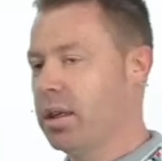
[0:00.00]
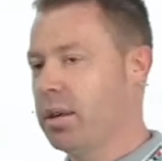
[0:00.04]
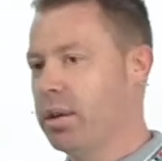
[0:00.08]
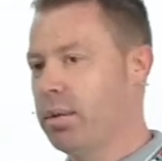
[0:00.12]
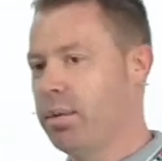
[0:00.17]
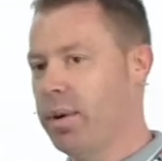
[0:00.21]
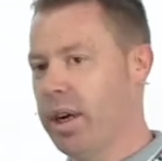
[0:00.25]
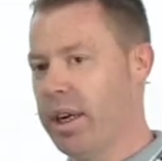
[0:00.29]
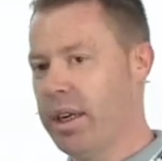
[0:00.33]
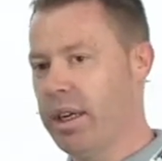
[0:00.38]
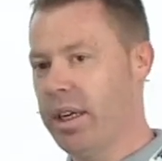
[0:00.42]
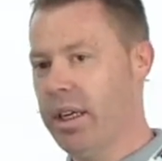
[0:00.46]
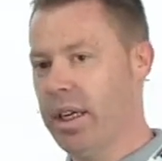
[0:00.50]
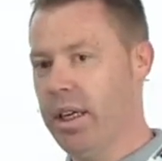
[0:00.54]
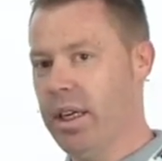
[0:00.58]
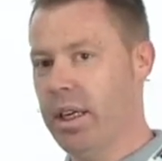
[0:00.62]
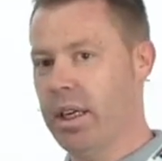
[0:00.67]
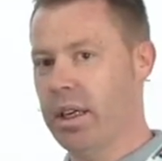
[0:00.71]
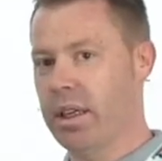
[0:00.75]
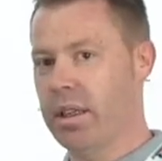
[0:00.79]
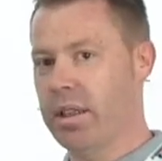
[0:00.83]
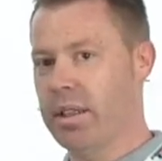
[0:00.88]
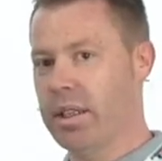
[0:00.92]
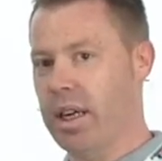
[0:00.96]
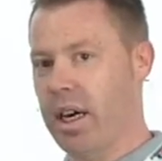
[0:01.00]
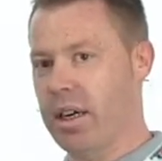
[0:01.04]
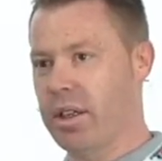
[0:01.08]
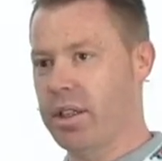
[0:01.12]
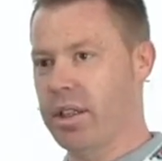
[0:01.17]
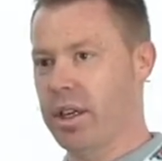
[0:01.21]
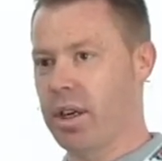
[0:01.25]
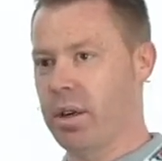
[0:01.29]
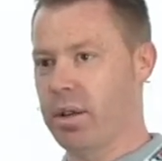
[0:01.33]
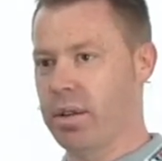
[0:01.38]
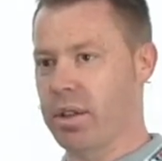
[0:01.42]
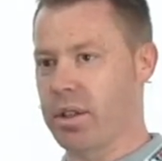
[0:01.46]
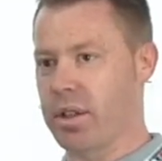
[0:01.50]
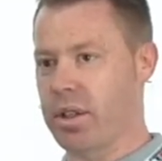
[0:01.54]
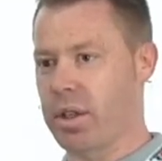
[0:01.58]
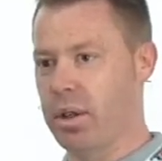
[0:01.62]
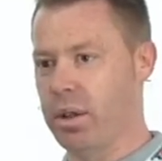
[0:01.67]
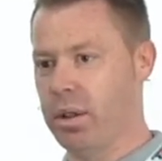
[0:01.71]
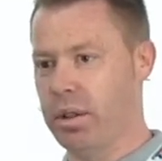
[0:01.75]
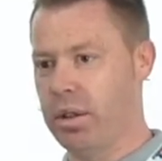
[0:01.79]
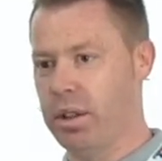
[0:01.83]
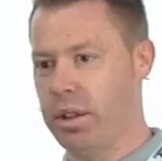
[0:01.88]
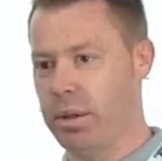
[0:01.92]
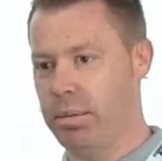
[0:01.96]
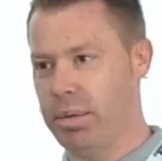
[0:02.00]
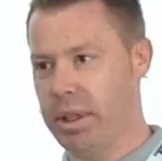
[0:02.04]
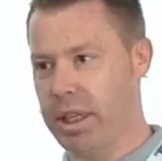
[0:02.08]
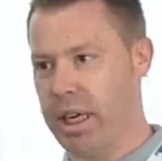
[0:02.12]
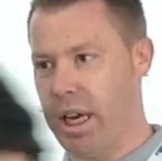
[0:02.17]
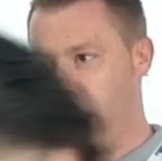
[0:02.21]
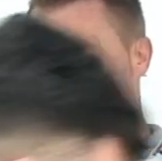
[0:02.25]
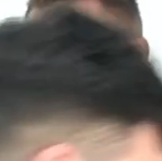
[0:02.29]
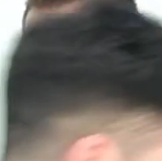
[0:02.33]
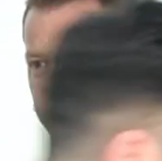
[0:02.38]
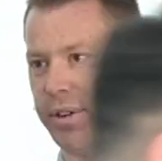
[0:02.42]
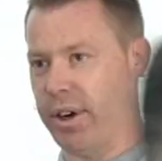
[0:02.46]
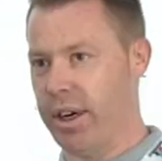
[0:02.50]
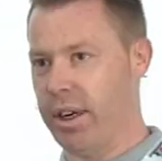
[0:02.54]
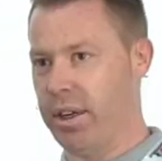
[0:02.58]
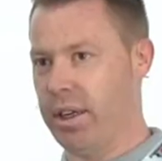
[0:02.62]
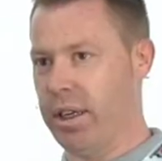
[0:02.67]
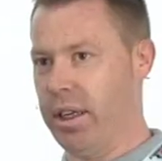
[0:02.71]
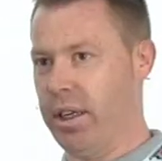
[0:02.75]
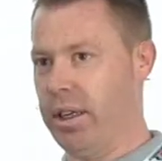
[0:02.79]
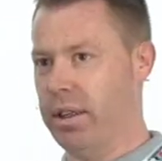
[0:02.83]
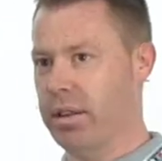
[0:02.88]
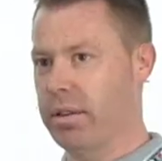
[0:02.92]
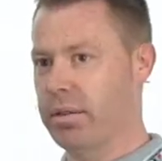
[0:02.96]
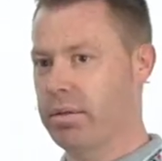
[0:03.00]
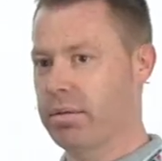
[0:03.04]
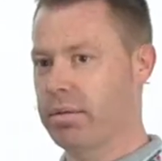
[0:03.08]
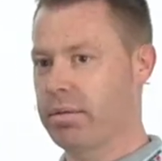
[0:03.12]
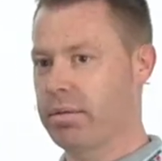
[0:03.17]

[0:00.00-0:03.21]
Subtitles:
When he started going to school, he became fairly